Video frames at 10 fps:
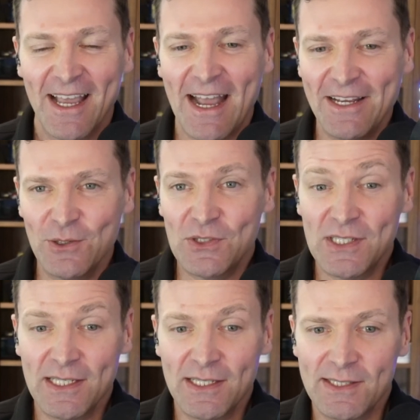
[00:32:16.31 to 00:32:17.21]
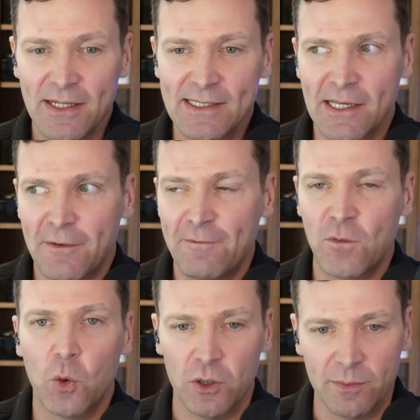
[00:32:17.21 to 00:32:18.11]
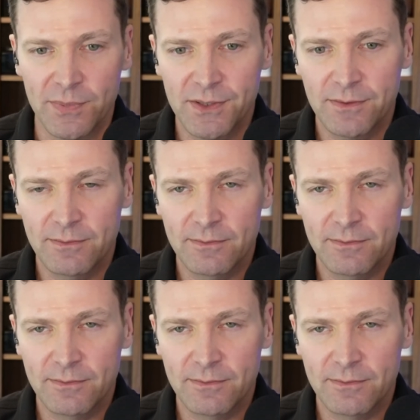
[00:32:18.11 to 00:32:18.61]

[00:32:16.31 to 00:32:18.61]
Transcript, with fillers: and you see sites like Forbes